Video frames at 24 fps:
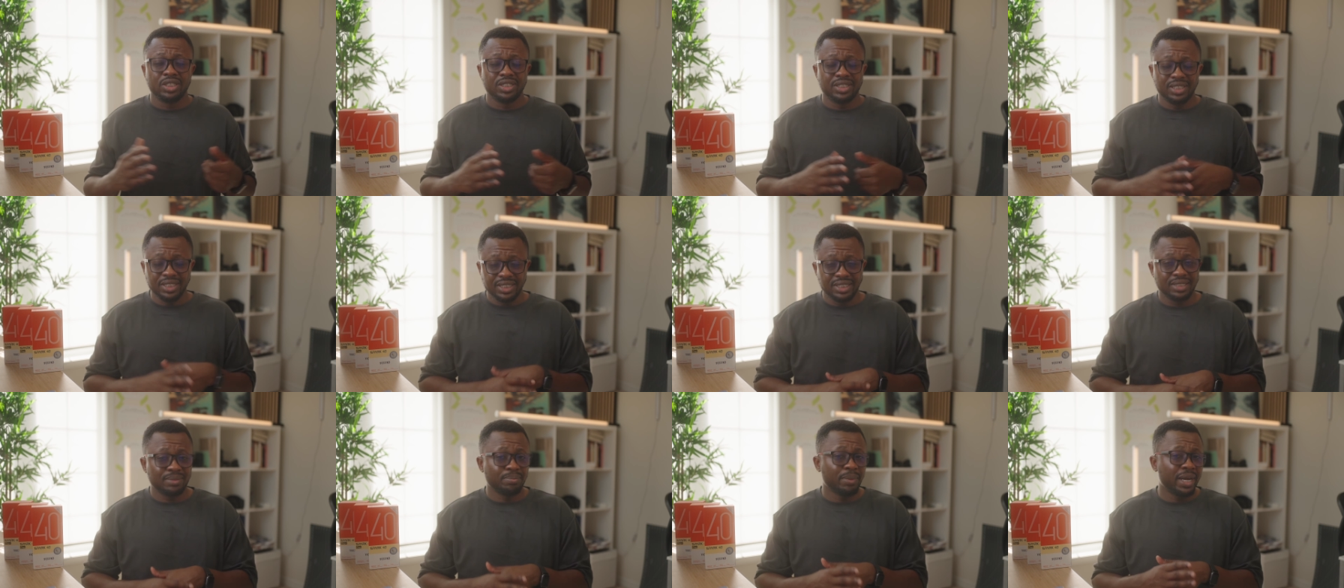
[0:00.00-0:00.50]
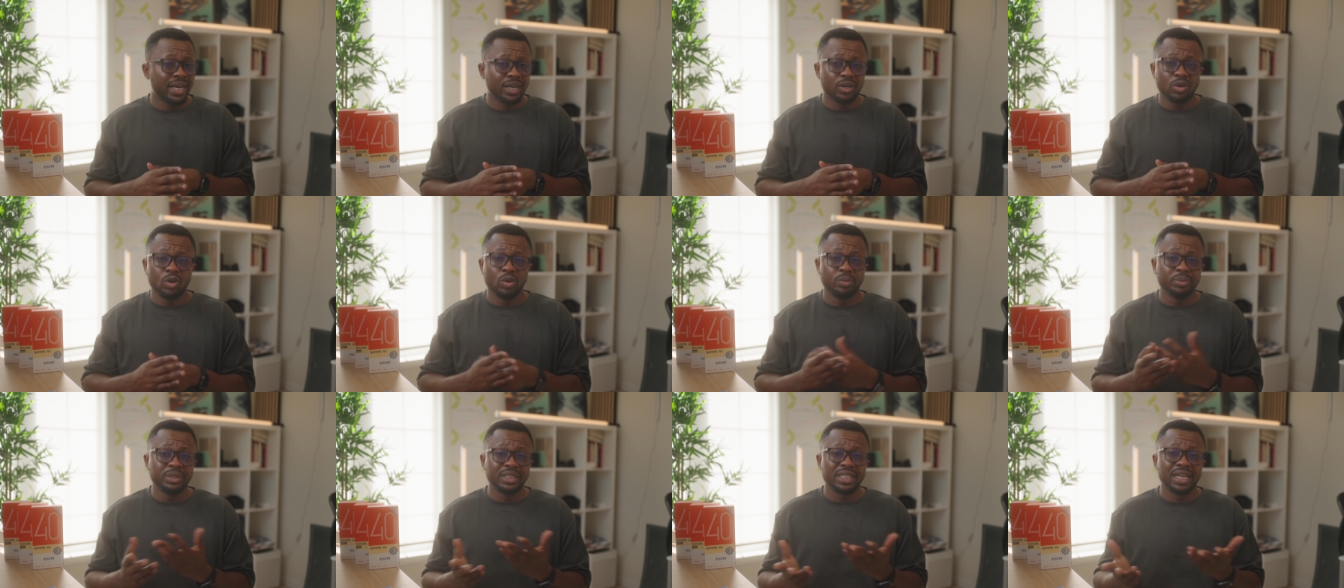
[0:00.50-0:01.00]
this might
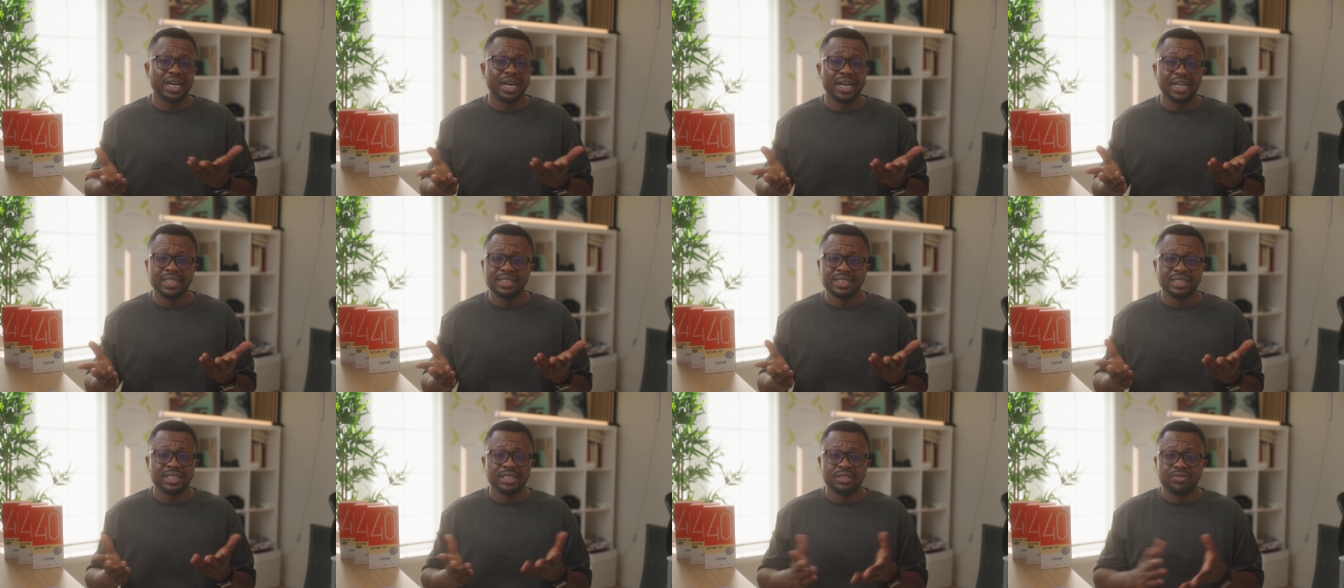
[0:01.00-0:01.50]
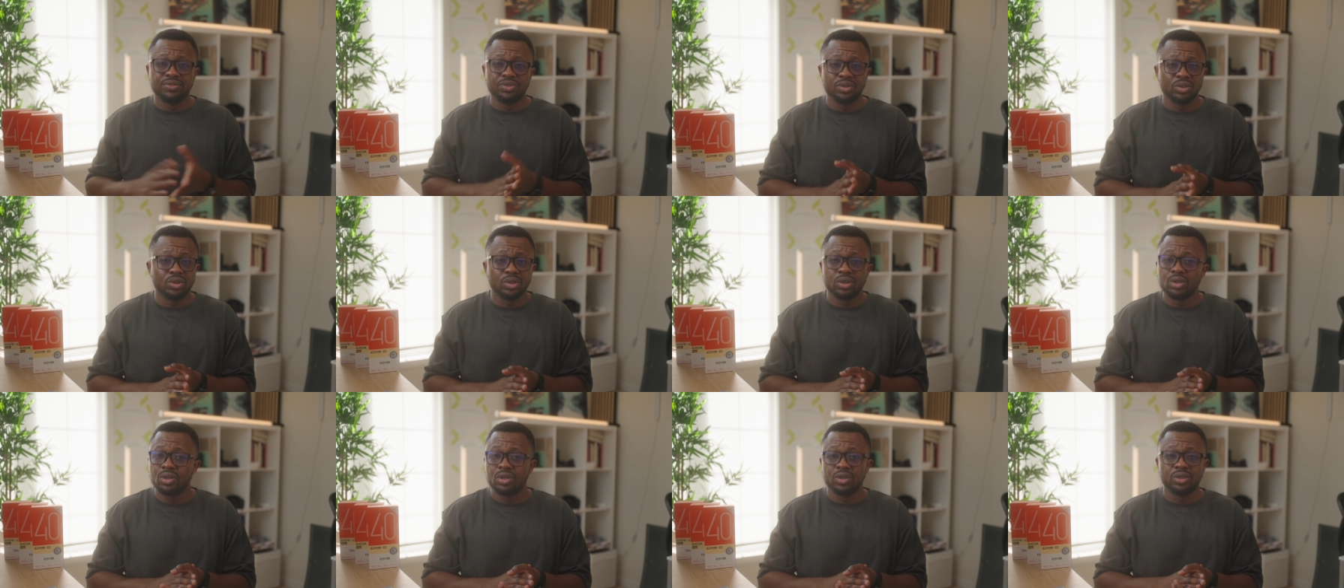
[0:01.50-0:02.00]
come in handy if
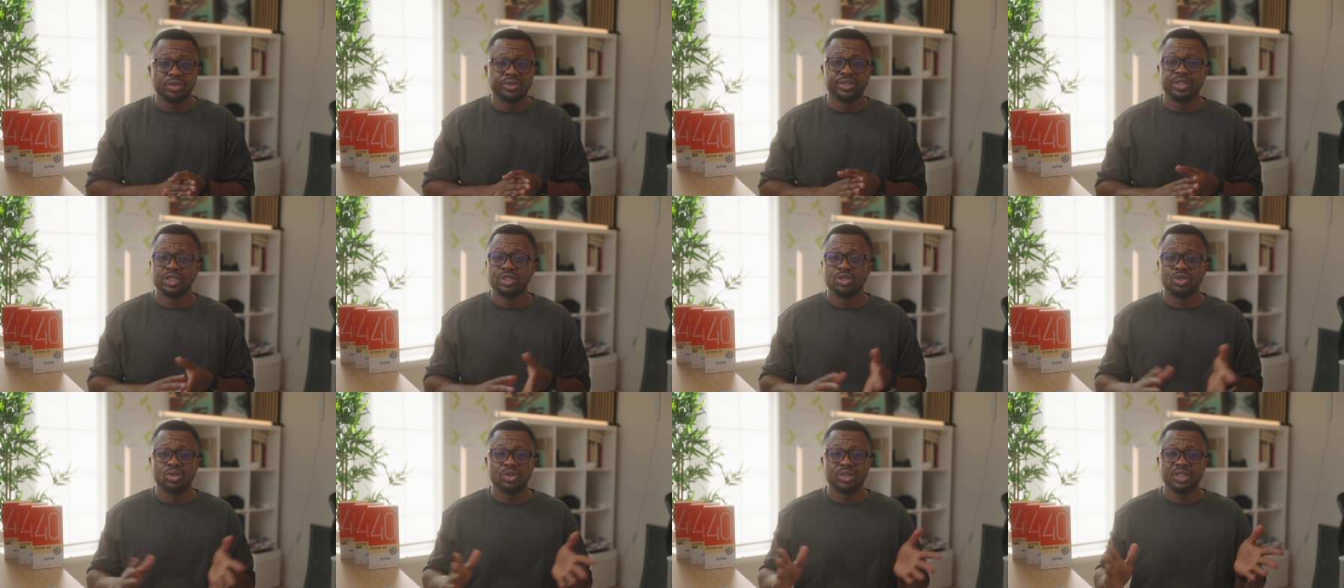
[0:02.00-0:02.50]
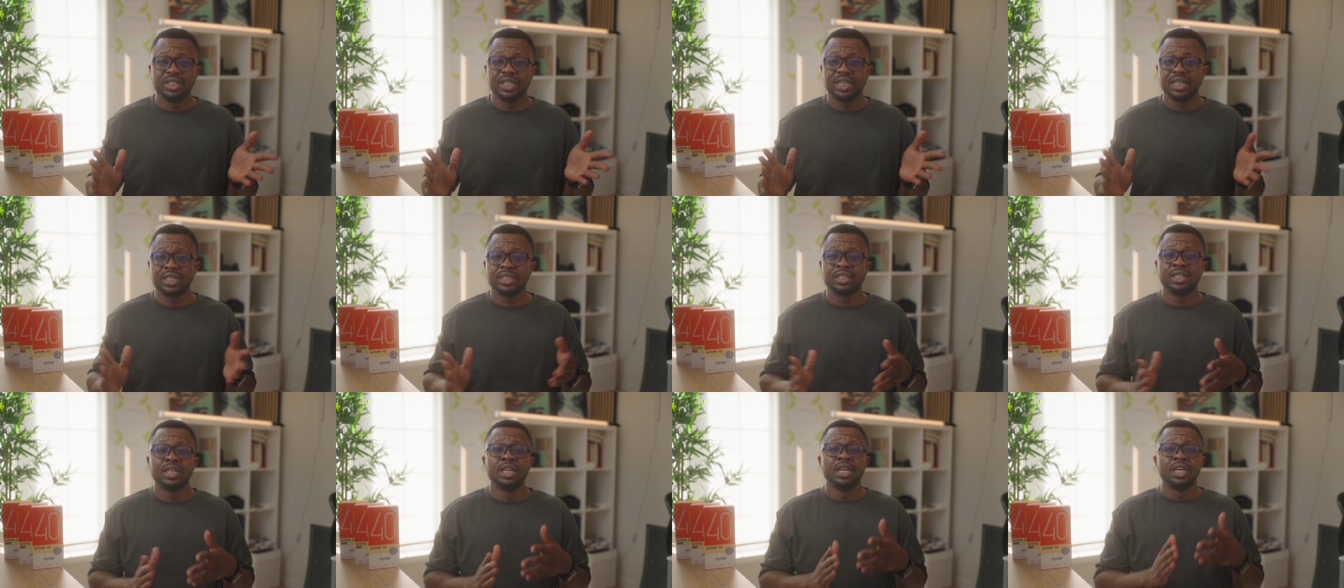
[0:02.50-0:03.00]
you're on a journey
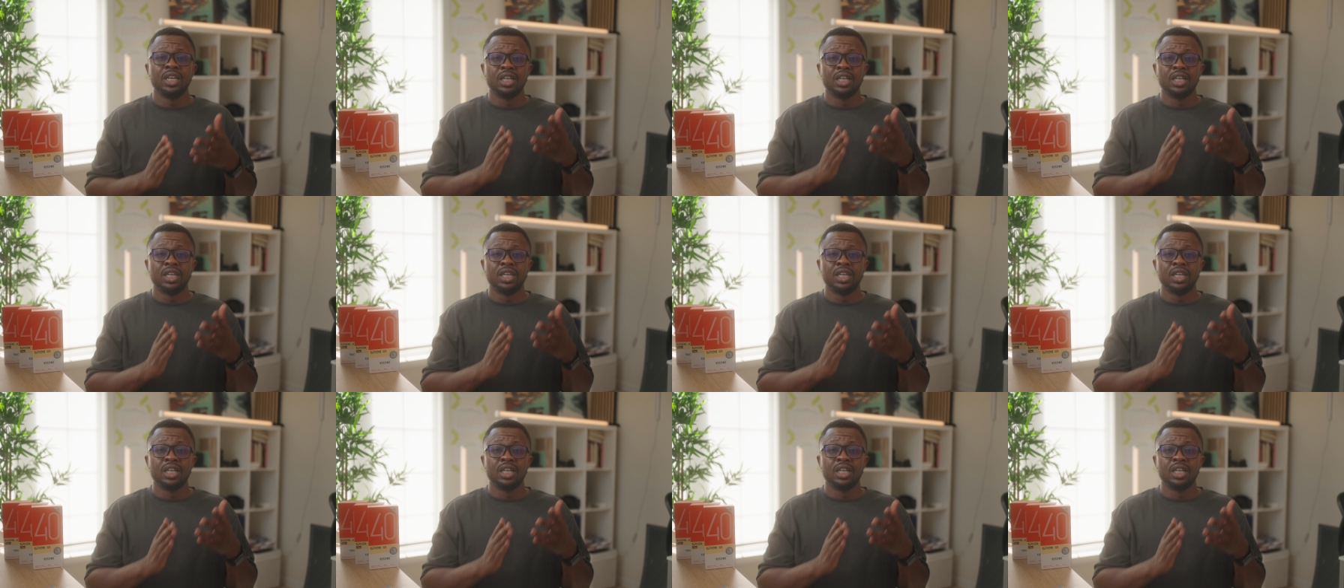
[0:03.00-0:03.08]
and